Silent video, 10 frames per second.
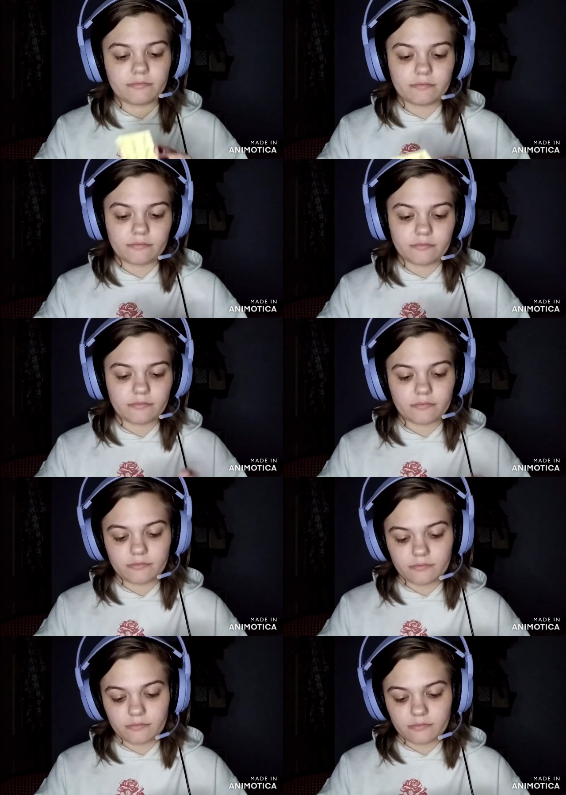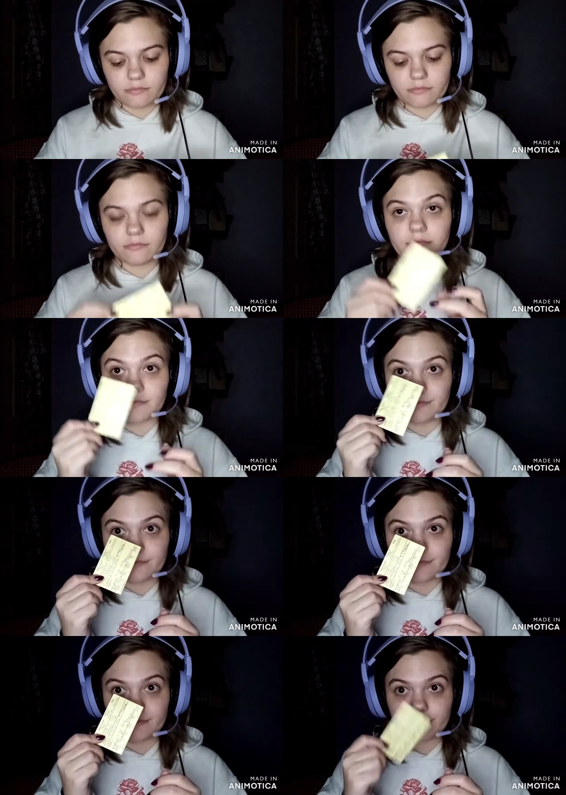
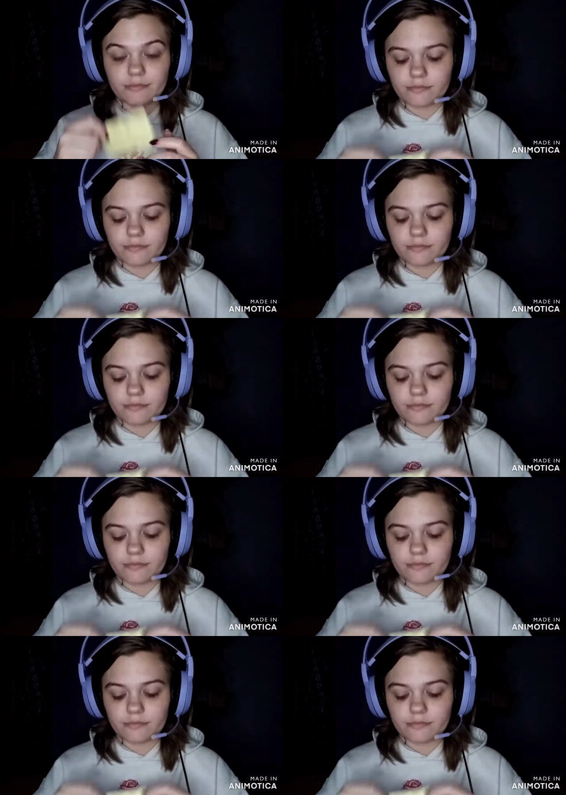Nothing is said.